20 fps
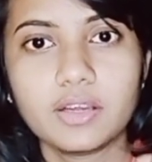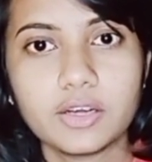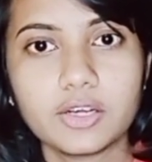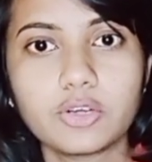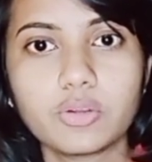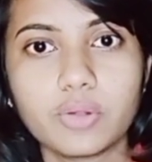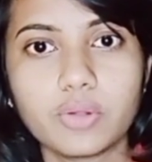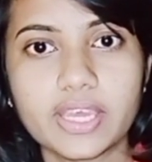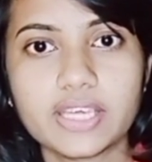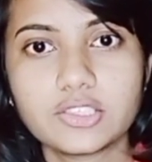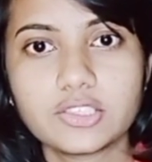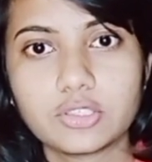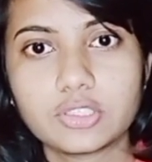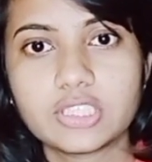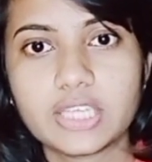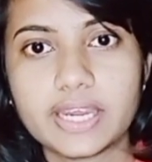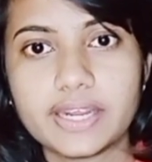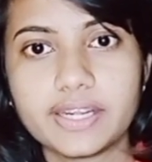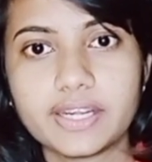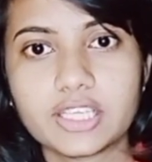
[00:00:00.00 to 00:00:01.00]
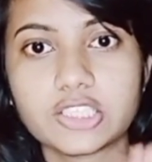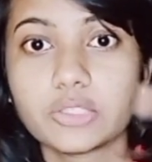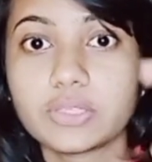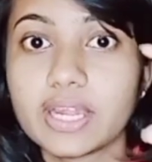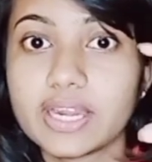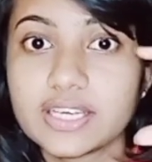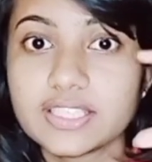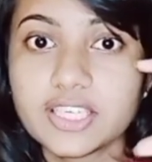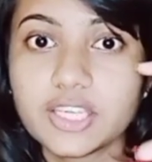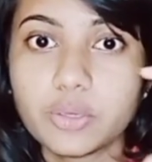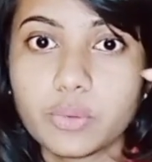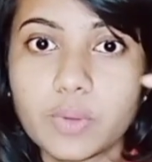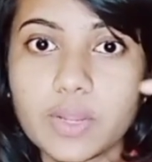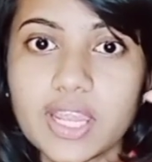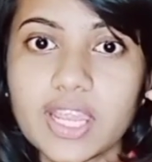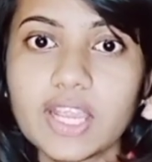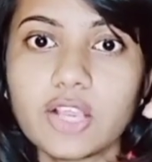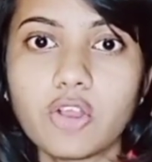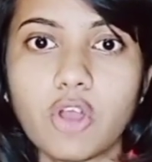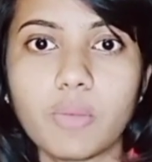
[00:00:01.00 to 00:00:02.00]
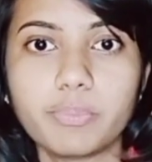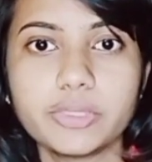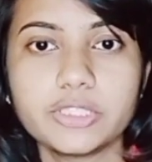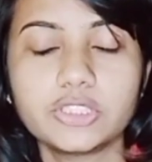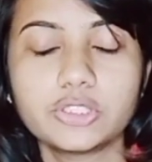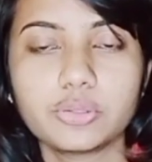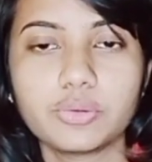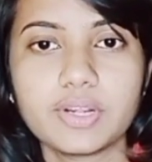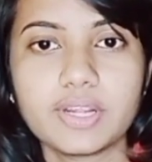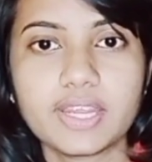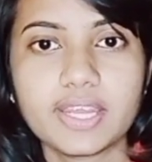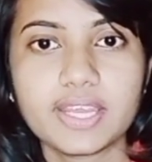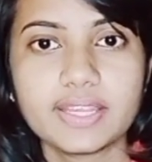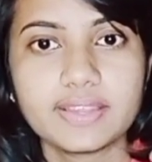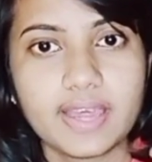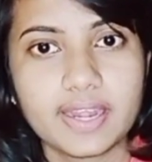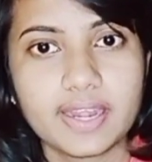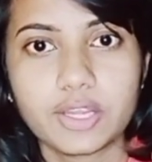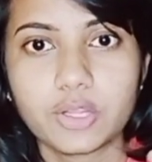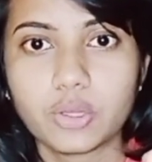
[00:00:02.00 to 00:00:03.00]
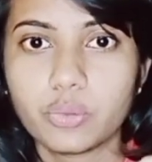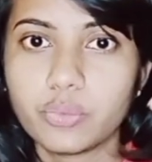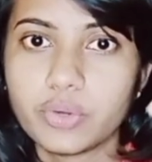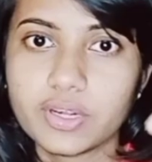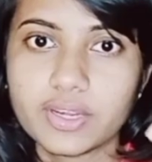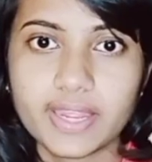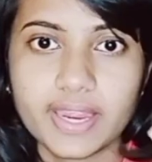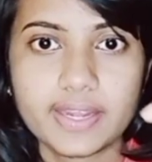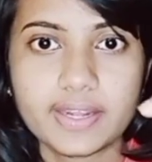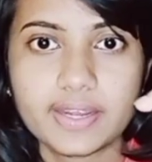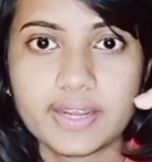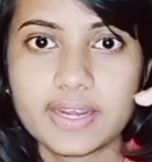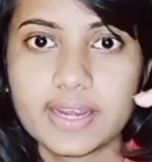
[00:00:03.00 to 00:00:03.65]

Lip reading: today's society. So that is a unique opportunity that you would get in